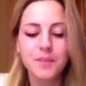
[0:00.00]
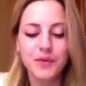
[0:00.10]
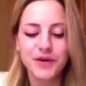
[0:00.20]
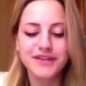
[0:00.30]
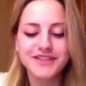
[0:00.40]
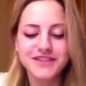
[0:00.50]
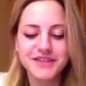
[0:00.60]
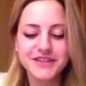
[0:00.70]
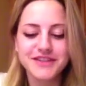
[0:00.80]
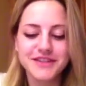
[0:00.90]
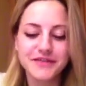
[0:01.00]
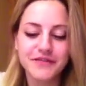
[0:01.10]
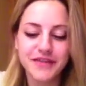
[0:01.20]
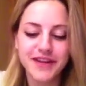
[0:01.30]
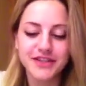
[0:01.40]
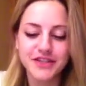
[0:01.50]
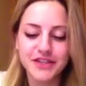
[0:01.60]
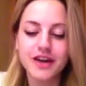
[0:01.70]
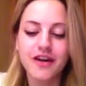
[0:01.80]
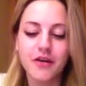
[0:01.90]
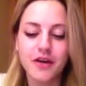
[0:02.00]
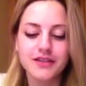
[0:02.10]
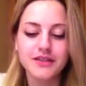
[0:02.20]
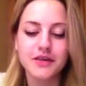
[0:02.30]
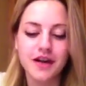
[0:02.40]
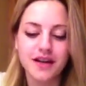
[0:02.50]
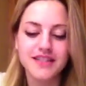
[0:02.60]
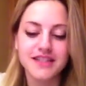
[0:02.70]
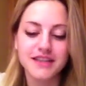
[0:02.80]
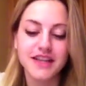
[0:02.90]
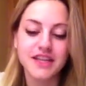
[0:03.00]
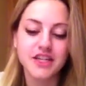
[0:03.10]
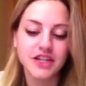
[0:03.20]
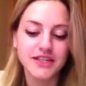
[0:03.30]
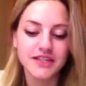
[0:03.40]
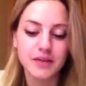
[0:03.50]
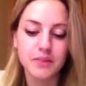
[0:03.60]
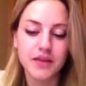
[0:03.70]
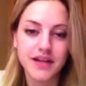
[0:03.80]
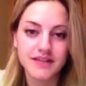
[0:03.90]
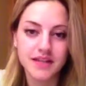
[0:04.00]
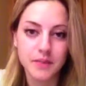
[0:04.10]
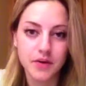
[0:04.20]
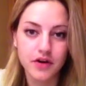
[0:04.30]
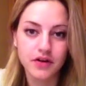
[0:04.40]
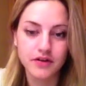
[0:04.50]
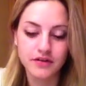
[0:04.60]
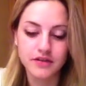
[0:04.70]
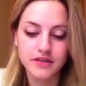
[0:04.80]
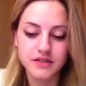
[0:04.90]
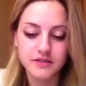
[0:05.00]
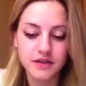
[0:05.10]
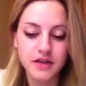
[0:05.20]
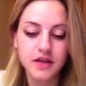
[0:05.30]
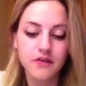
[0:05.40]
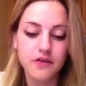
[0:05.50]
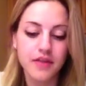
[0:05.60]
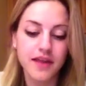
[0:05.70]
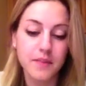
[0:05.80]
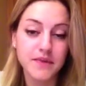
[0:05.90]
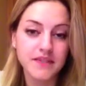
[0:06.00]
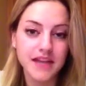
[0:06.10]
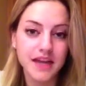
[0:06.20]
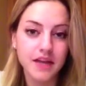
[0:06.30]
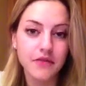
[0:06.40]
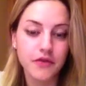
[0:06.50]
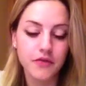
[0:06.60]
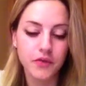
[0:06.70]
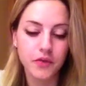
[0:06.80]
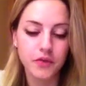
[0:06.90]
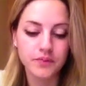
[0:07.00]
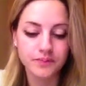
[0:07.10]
Birds, turtles, and fish are also constantly ingesting plastic particles, for they mistake it for food.